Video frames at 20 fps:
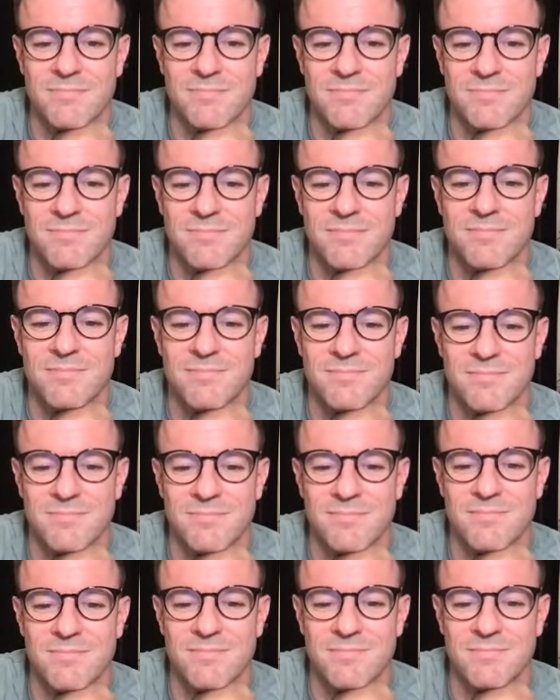
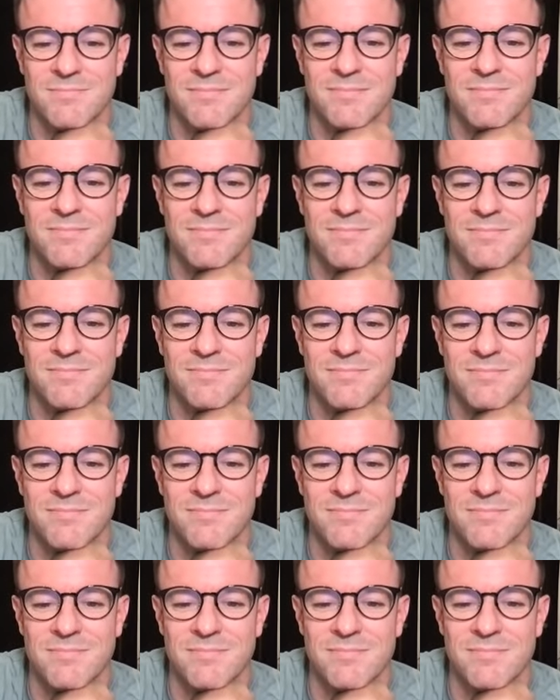
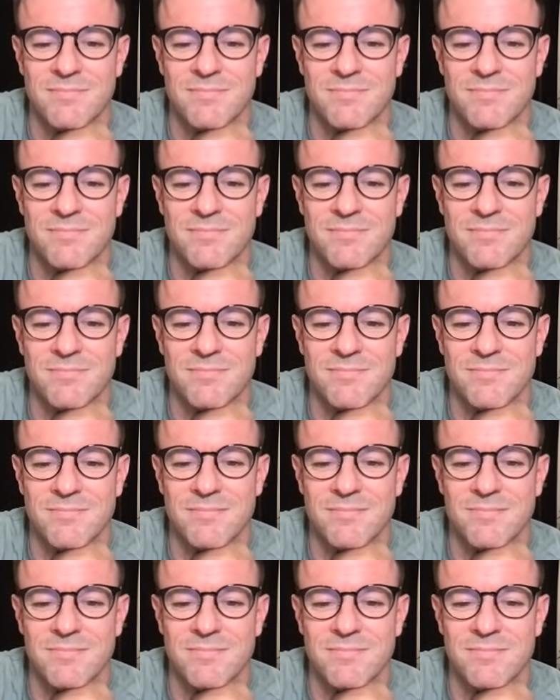
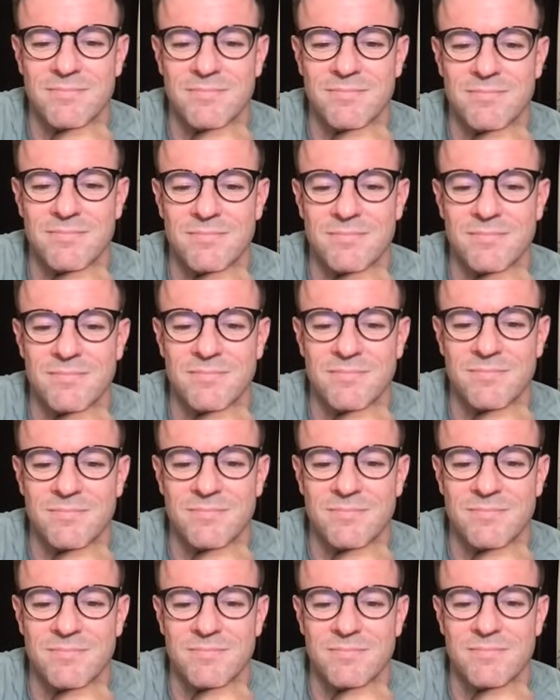
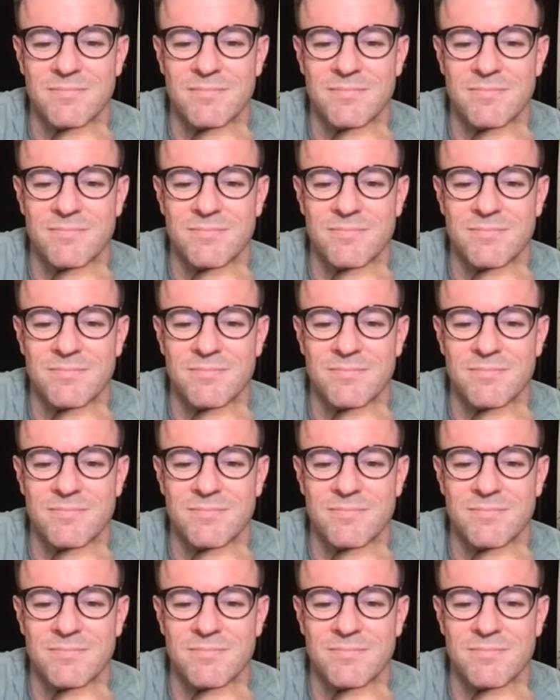(not speaking)